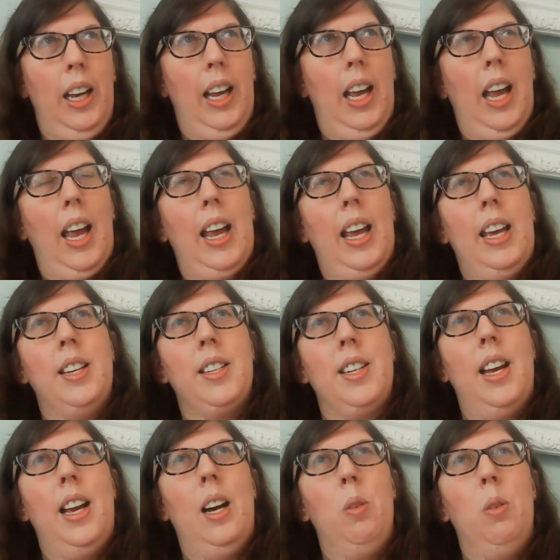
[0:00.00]
and is
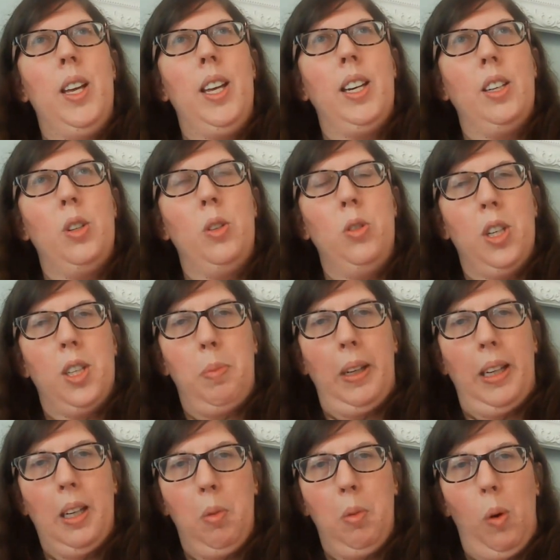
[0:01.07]
now ready to just
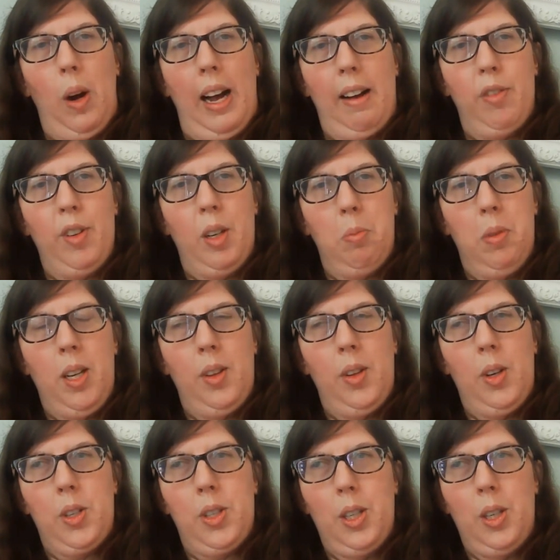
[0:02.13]
become a wife and a
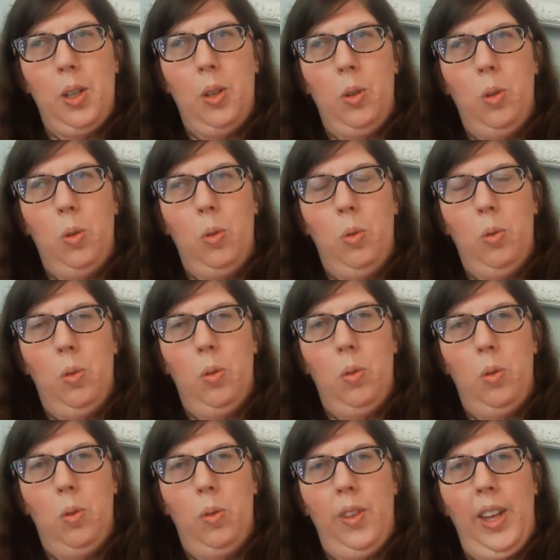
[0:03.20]
mother. So
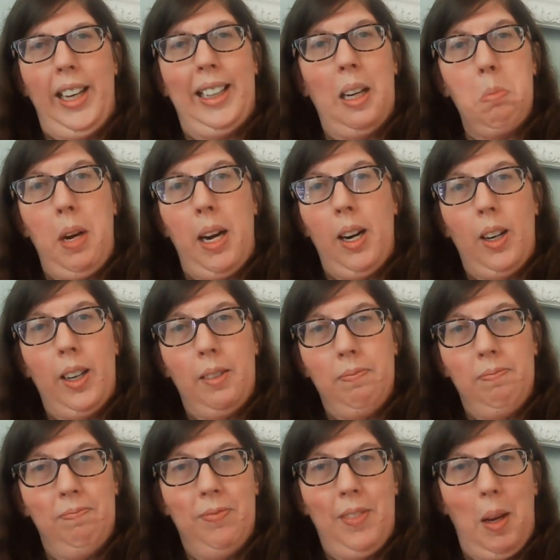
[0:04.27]
they get married.
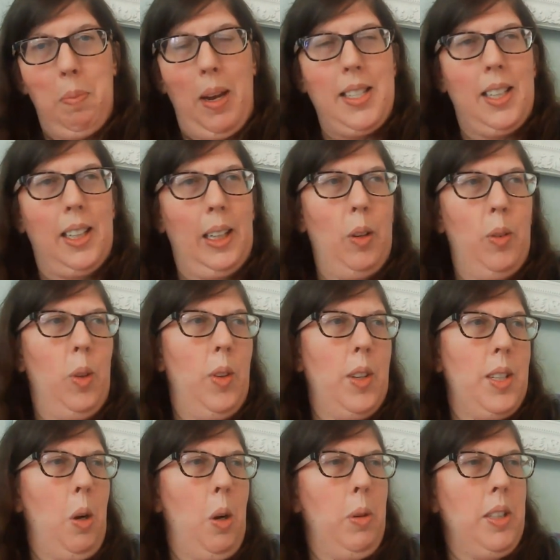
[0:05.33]
They basically go through this
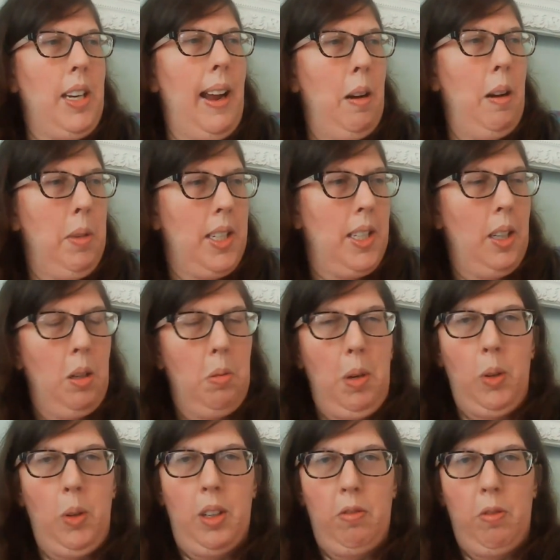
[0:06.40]
whole endowment
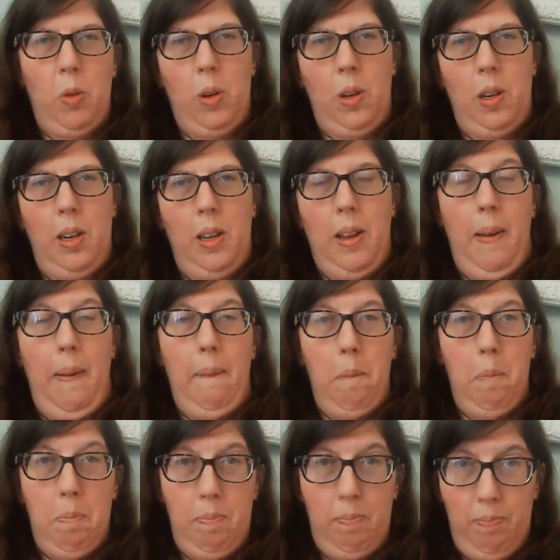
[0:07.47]
ceremony for
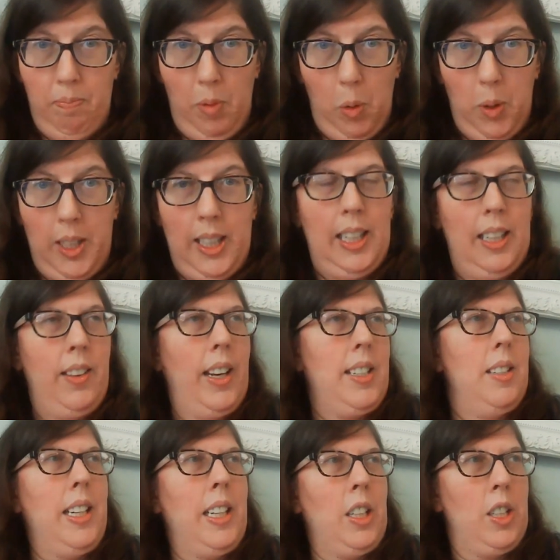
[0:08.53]
Marie. They
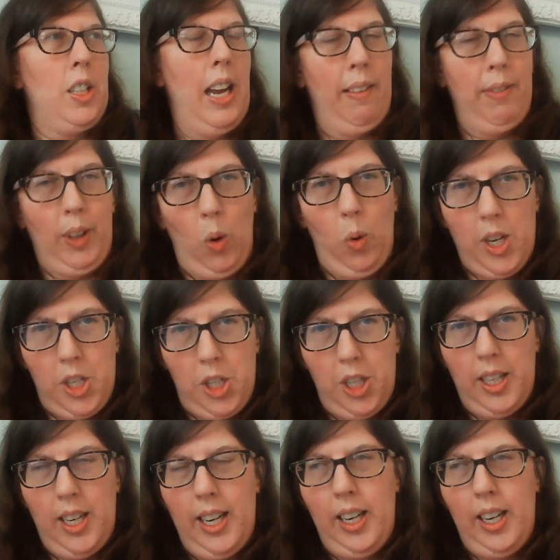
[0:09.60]
each had the
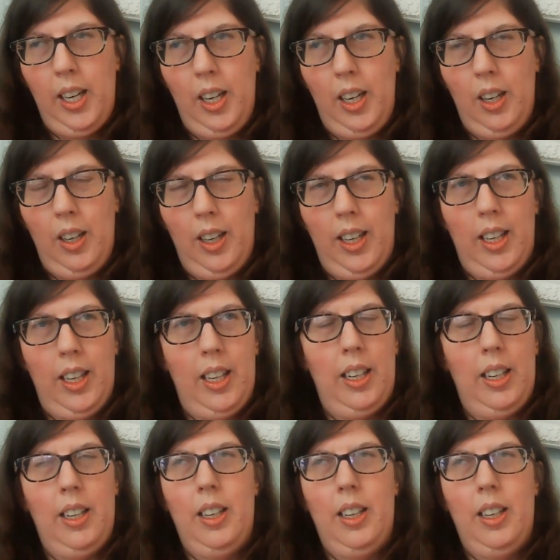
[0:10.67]
questionnaire and